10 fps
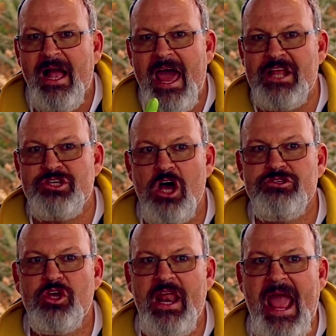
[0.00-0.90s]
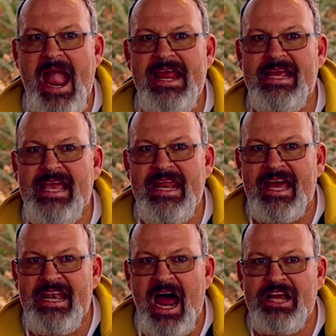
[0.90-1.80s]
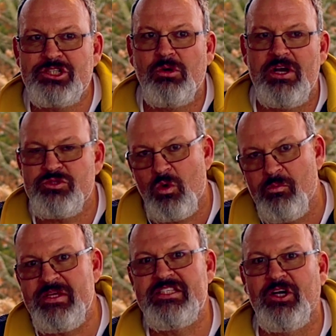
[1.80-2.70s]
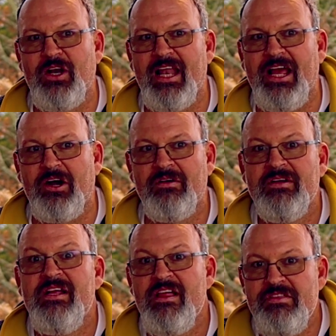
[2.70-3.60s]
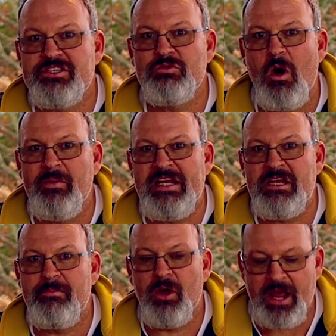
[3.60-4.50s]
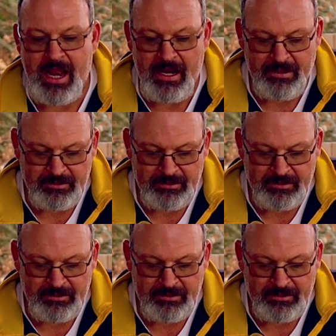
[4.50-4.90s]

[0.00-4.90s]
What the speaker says: and it's also going to aid in getting a nice crust when we sear it later. This is what we need to put in it.